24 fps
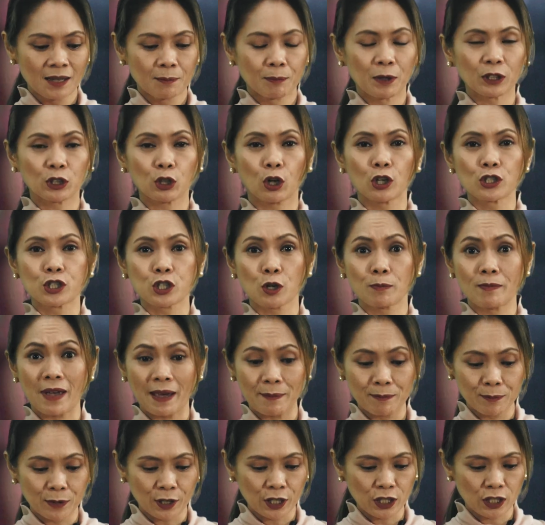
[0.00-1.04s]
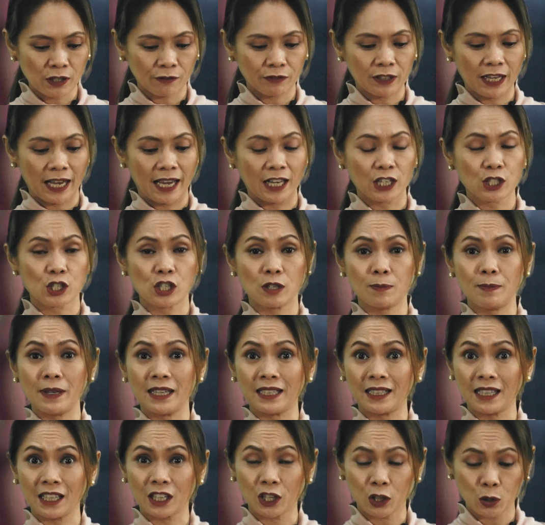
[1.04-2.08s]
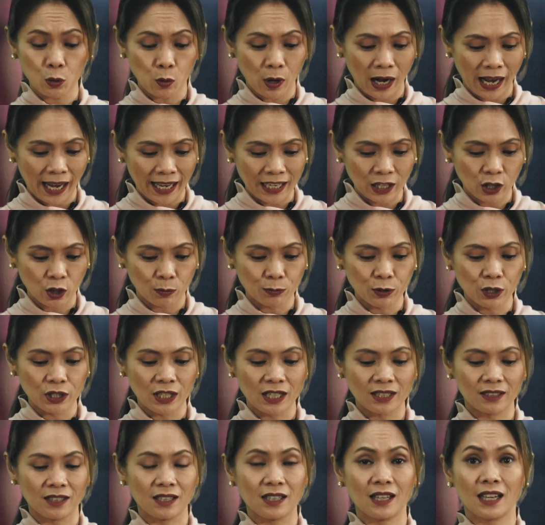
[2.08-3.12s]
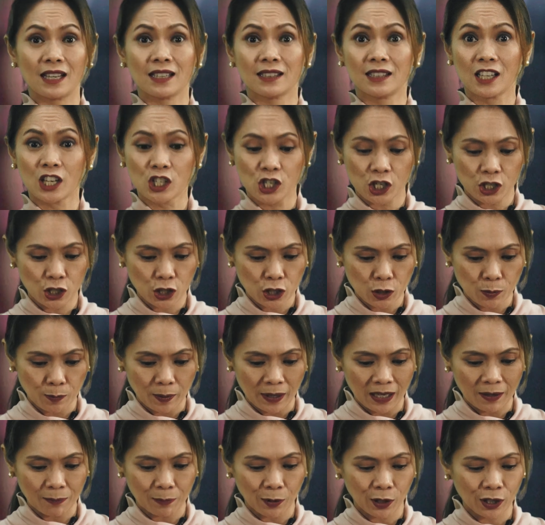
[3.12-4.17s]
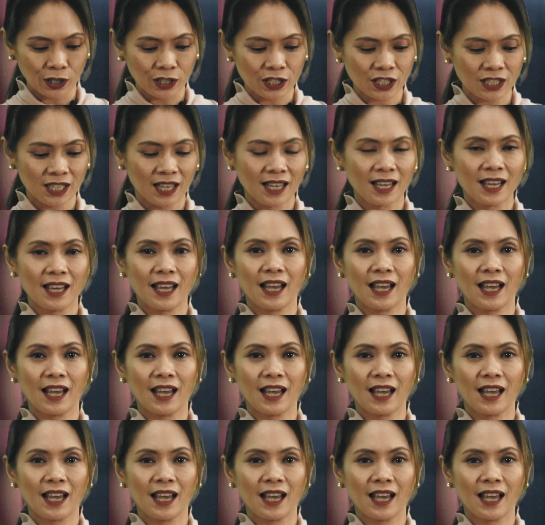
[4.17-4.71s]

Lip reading: but also members of the LGBTQI community, indigenous peoples,